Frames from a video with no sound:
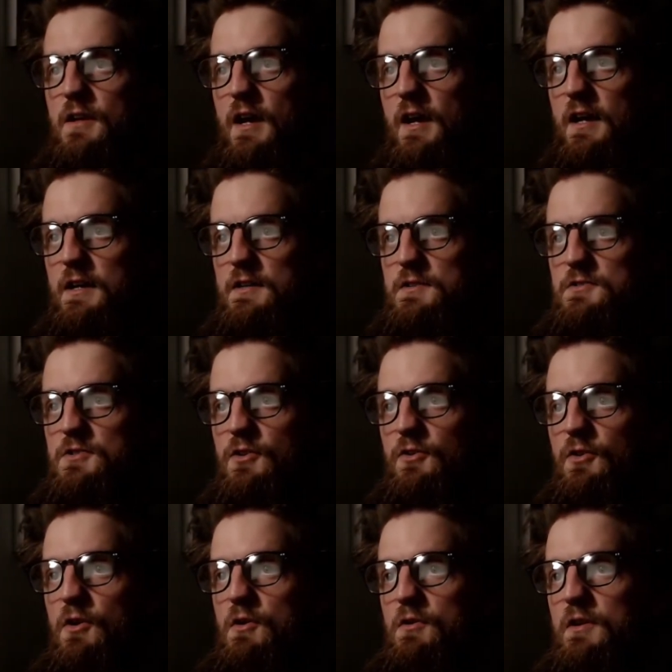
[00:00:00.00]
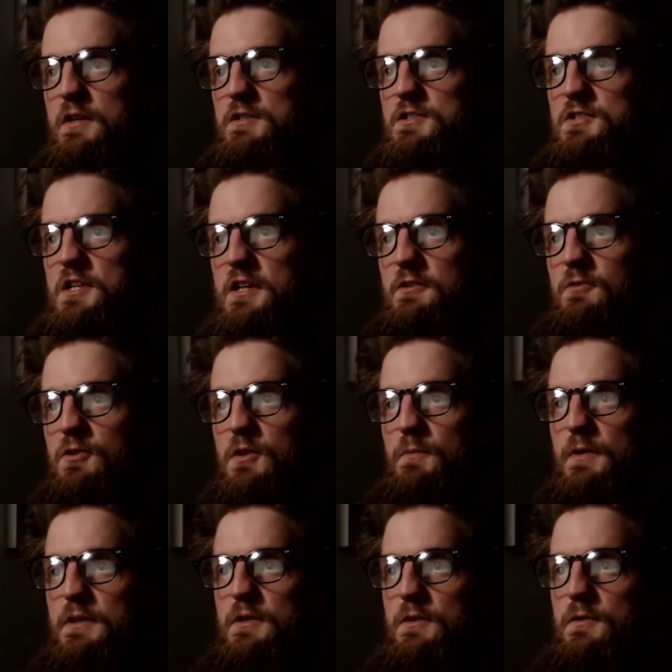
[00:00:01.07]
as long as Signal can be
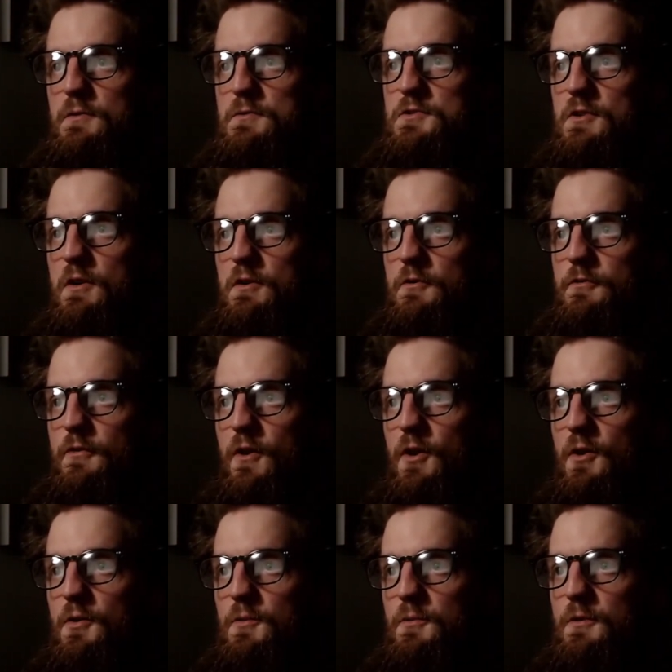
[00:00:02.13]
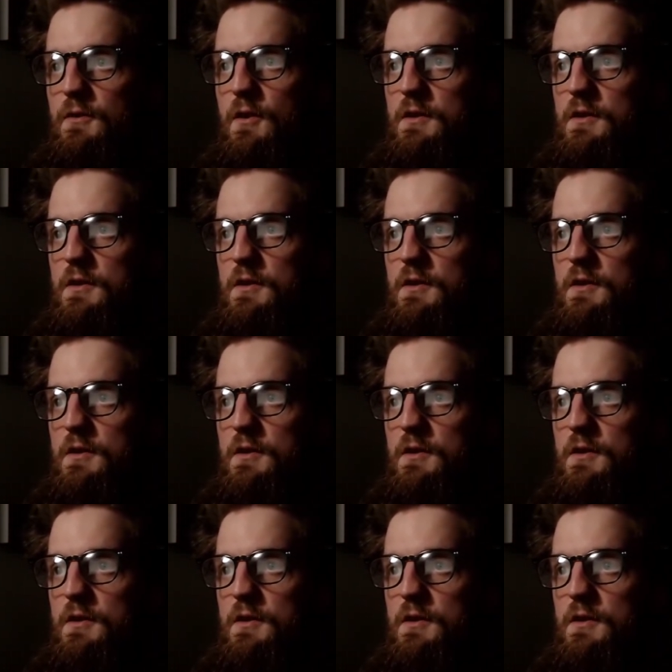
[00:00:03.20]
used on a phone like